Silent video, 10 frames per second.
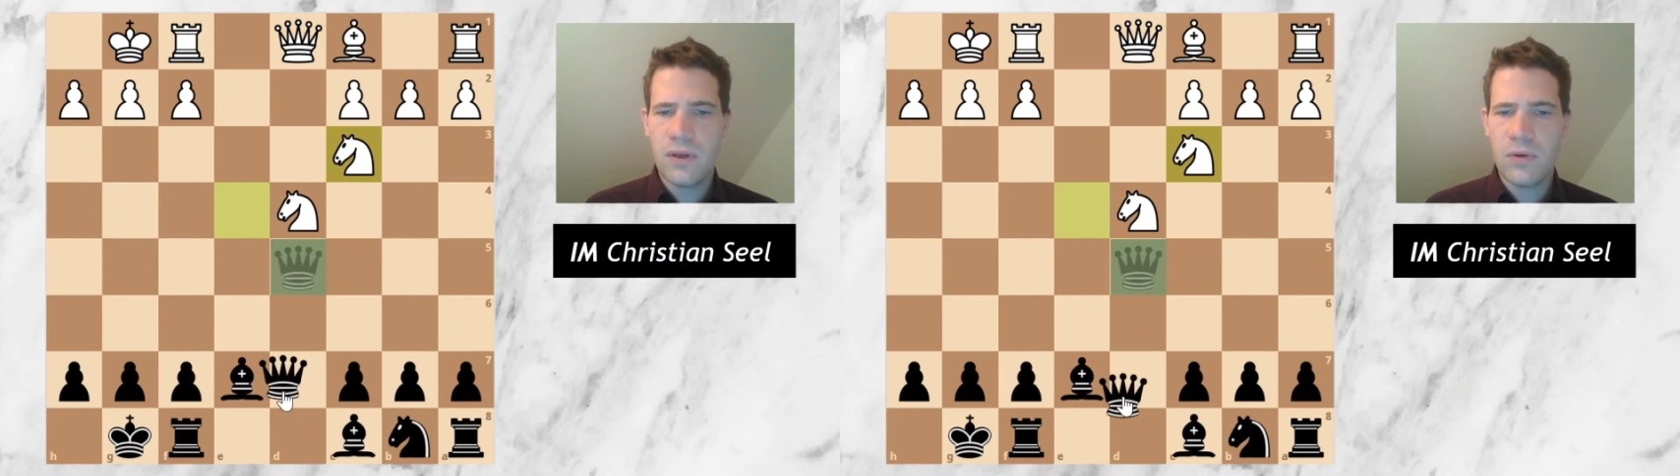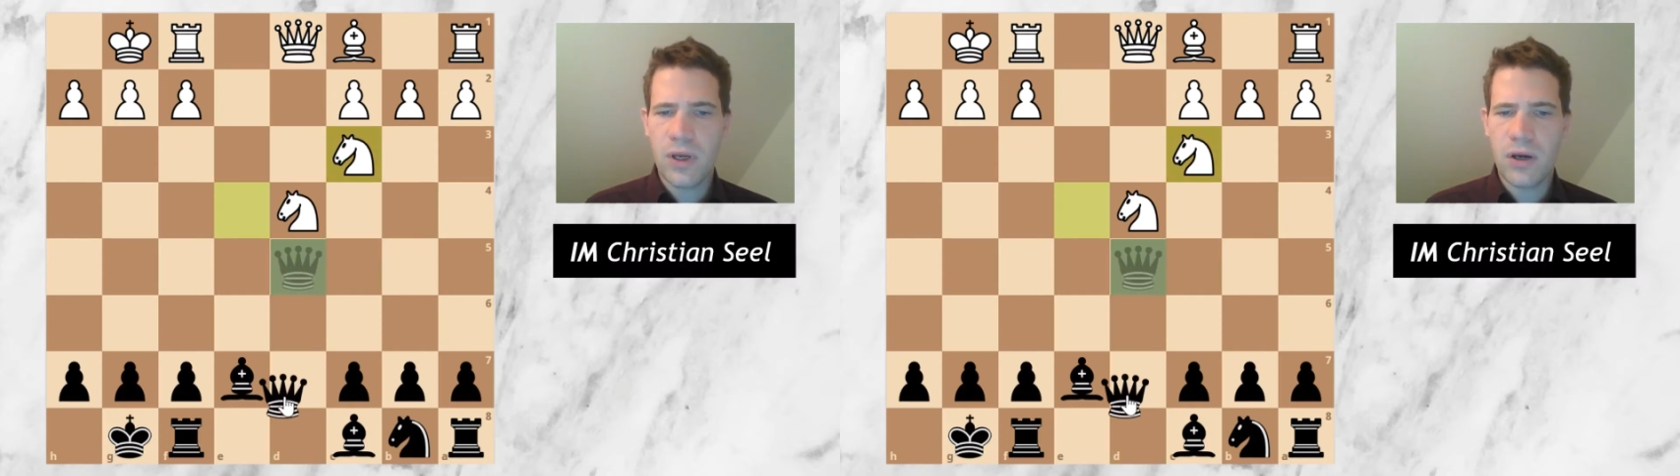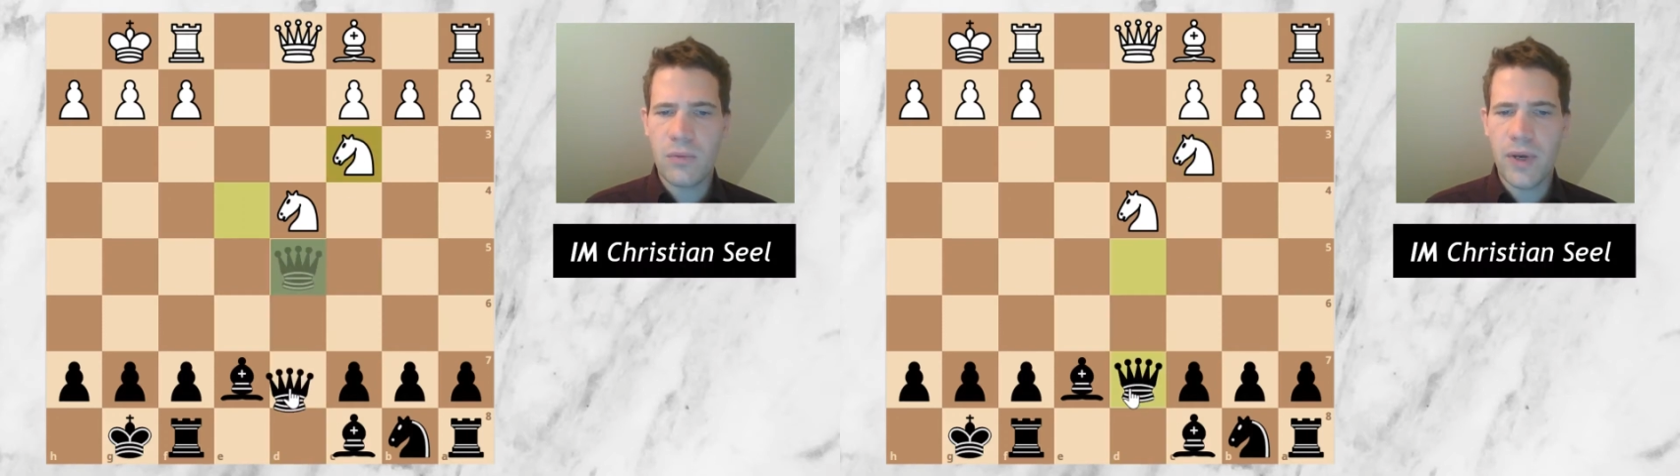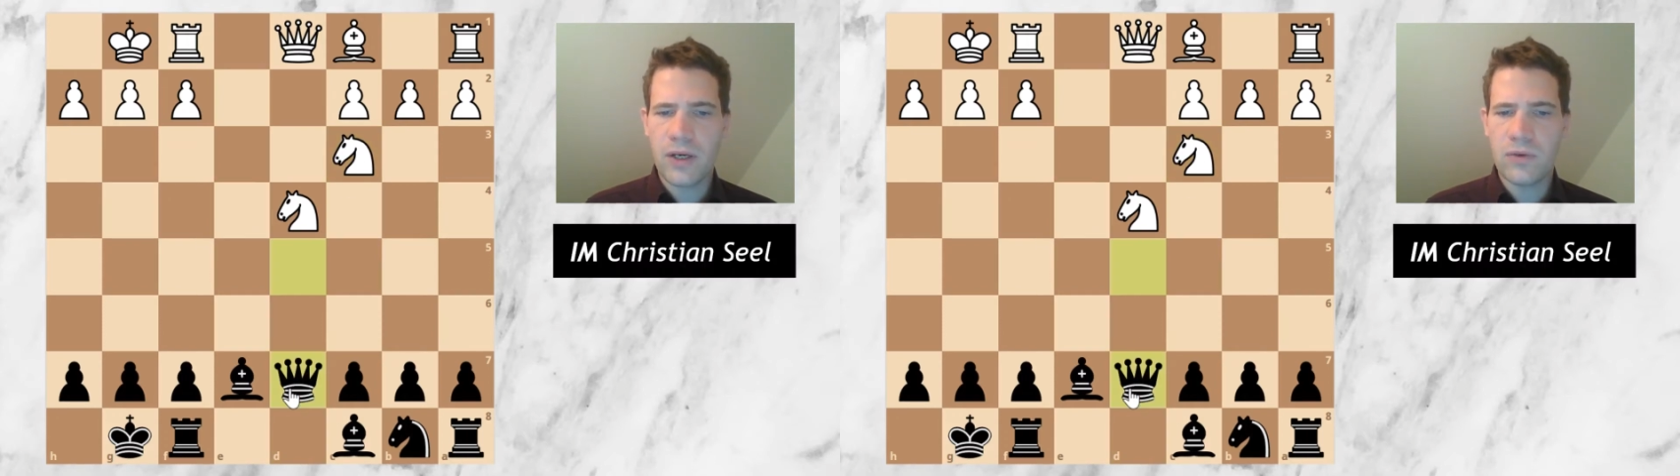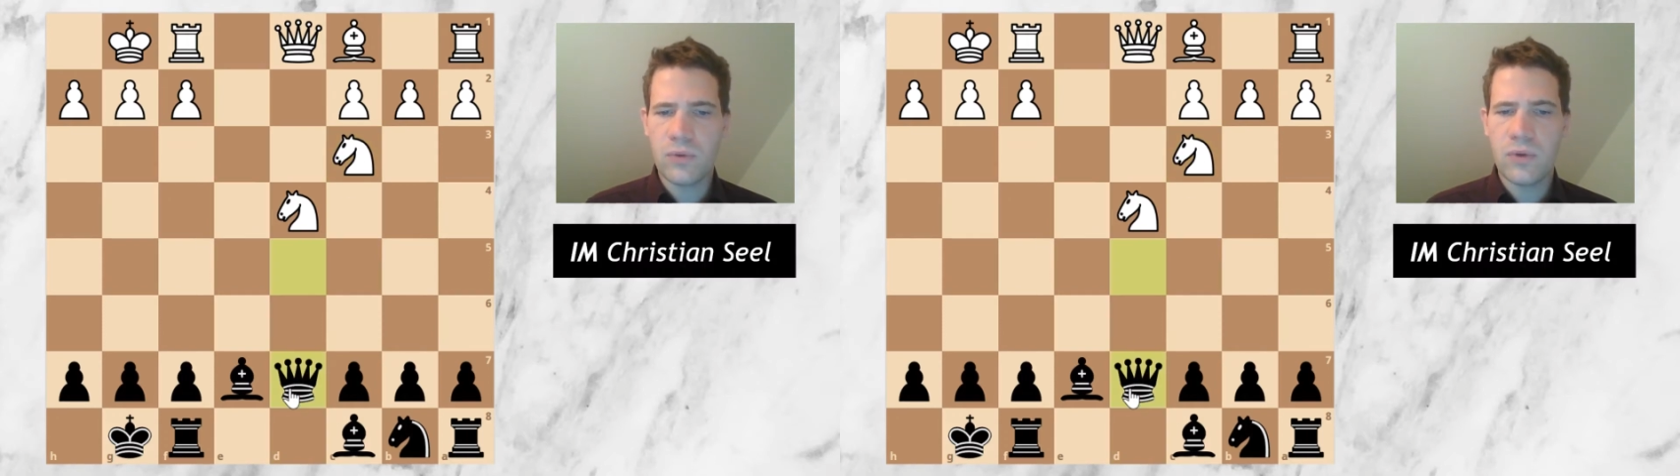you can go
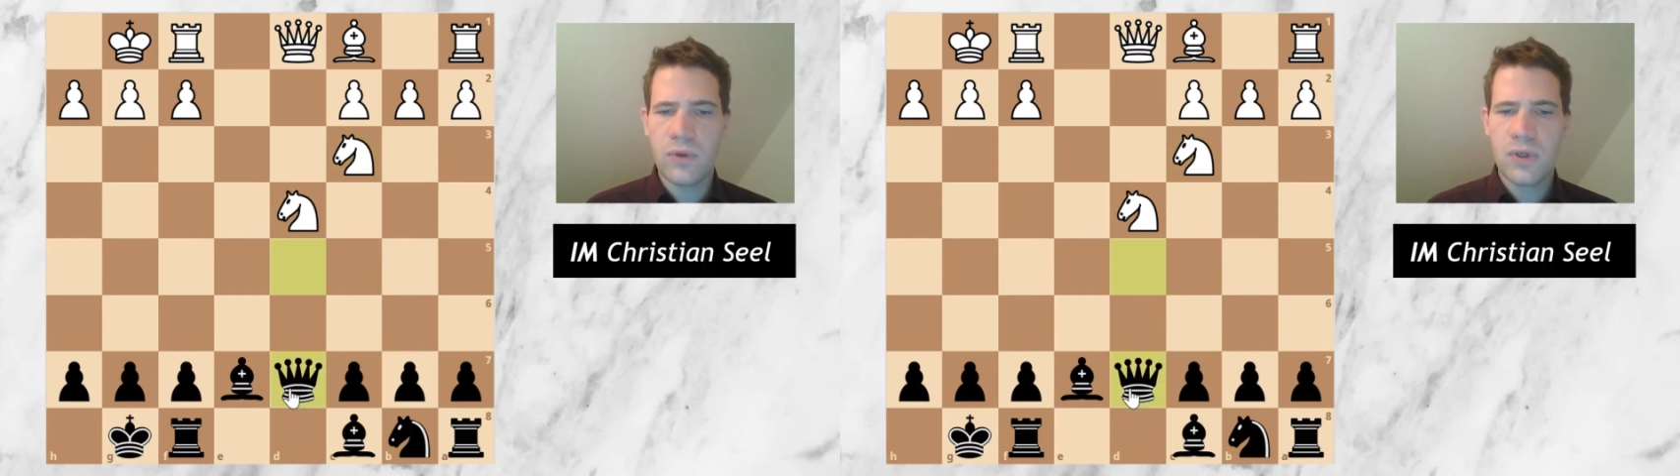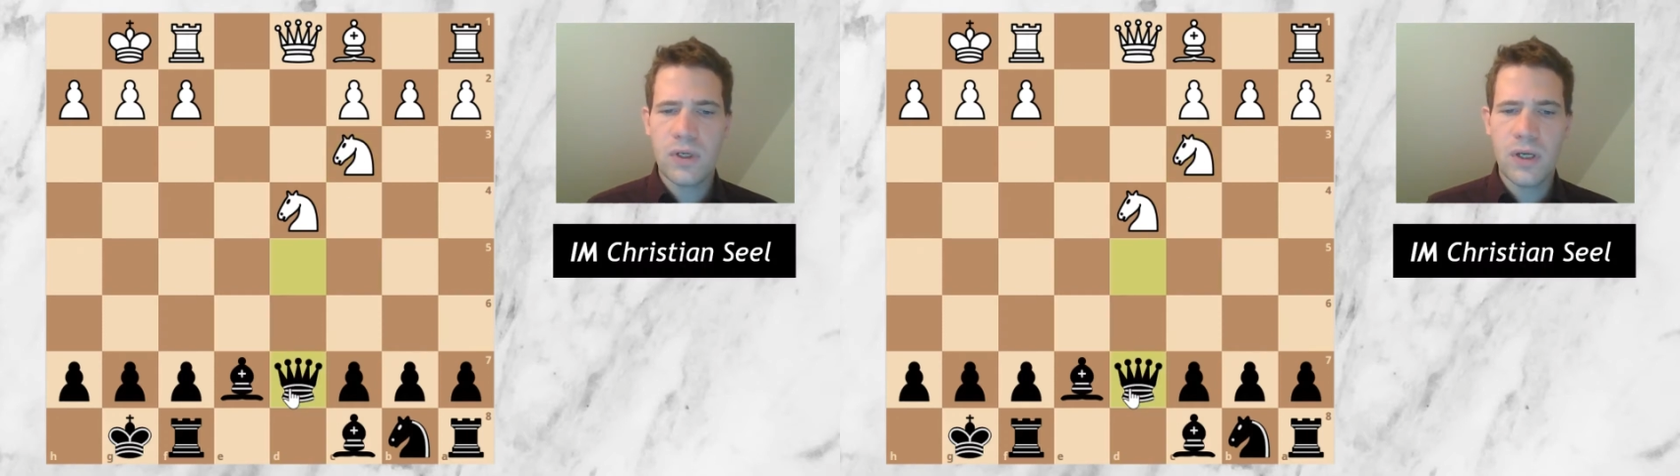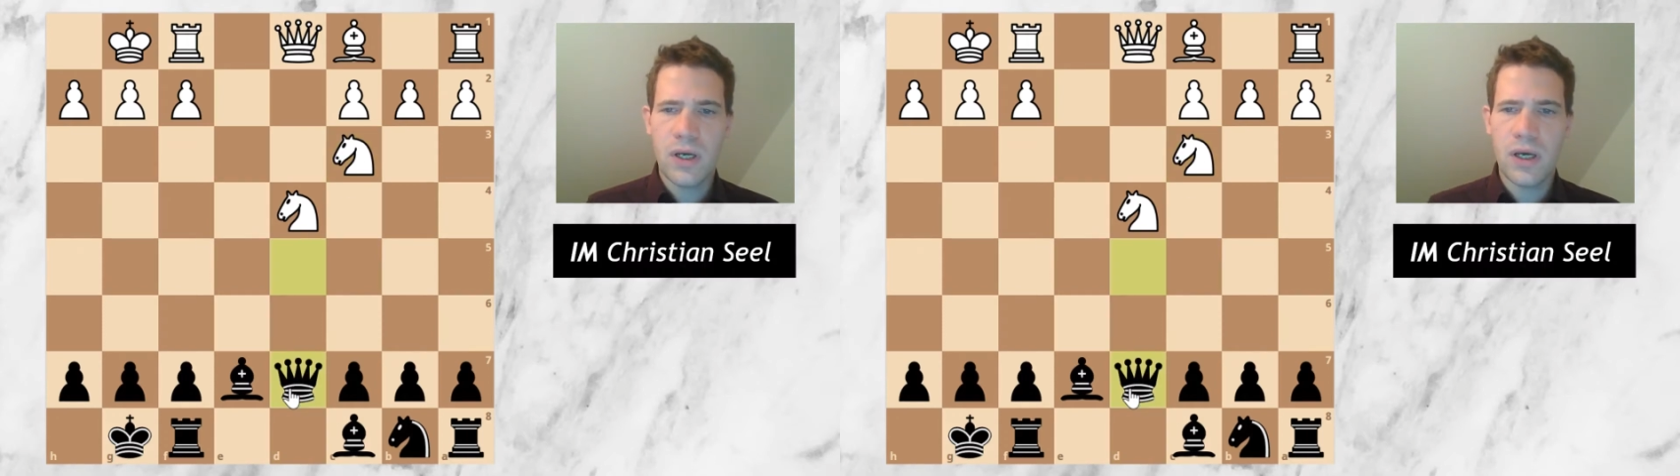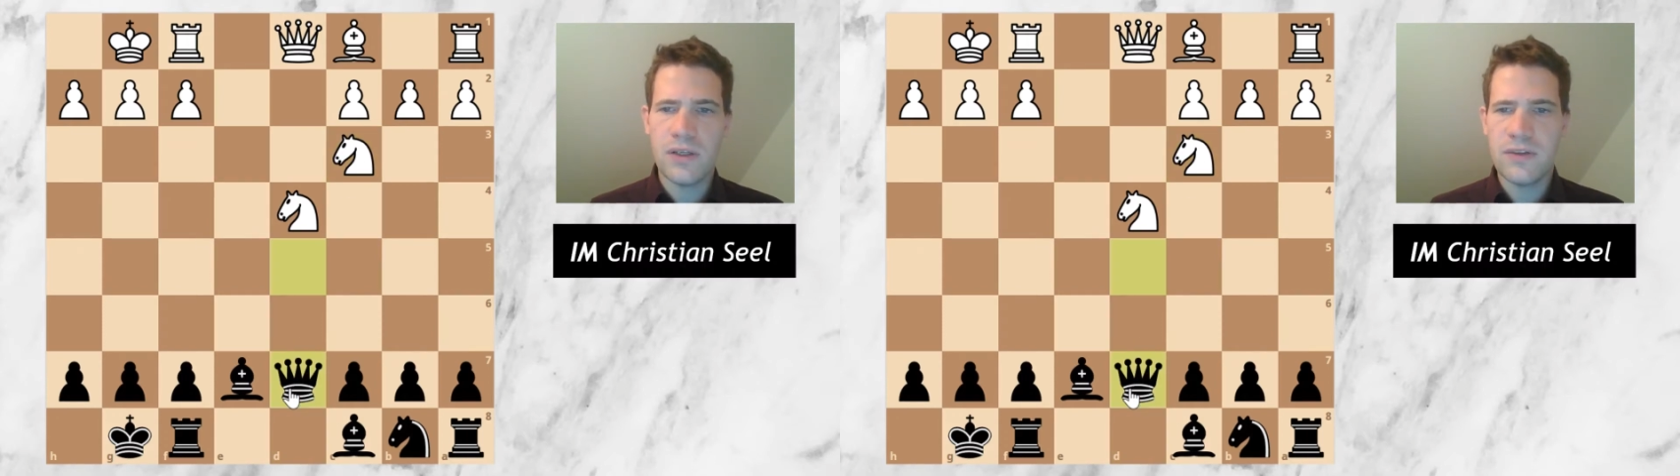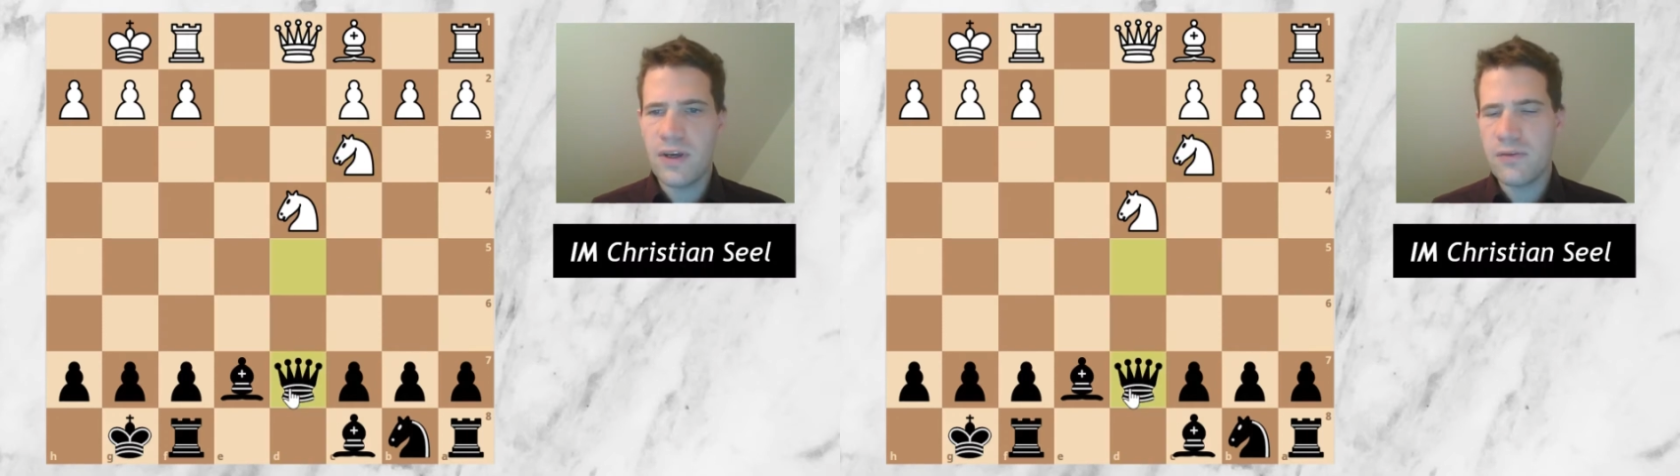back to
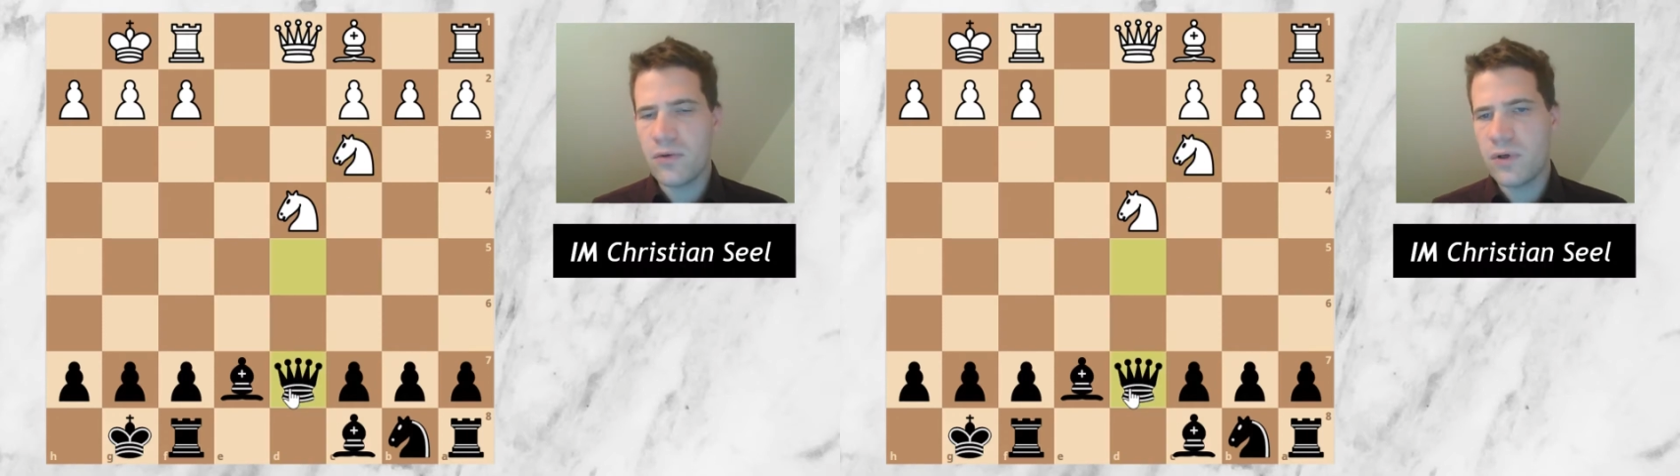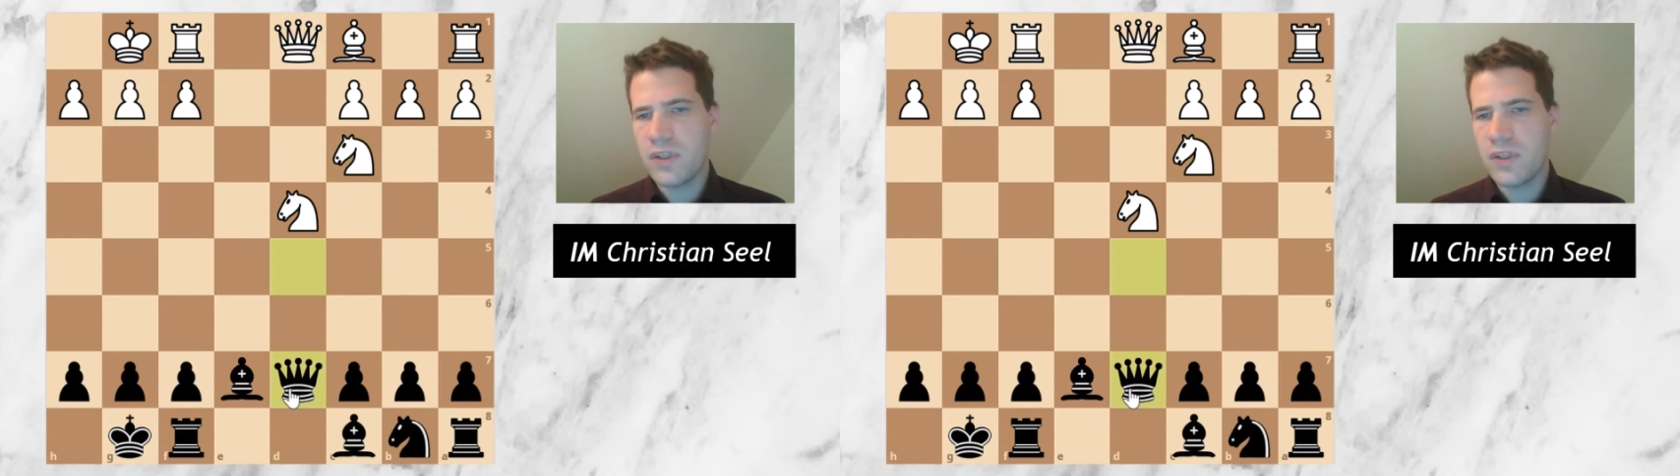d7 or